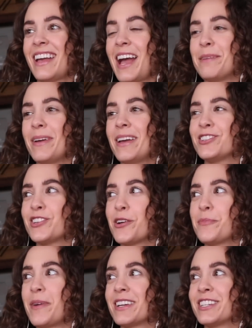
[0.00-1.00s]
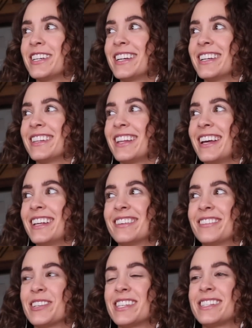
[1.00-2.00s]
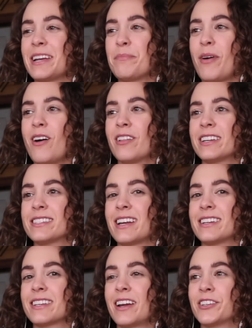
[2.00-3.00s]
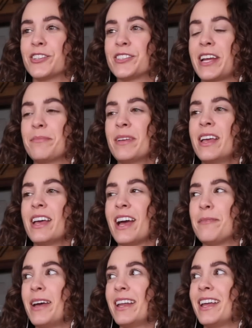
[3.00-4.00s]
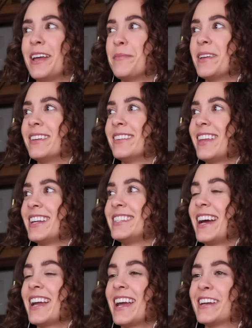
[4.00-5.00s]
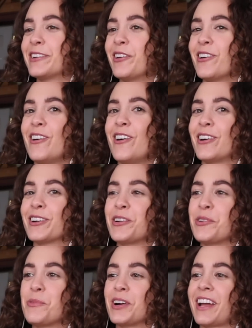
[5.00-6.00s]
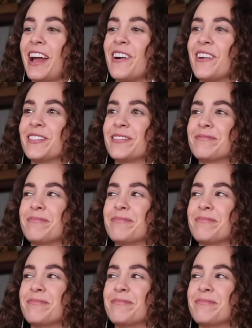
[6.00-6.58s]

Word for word: I bet Joe Pesci and that, what's his name, Paulie, is that his character's name? I bet him and that Diane girl aren't gonna work out.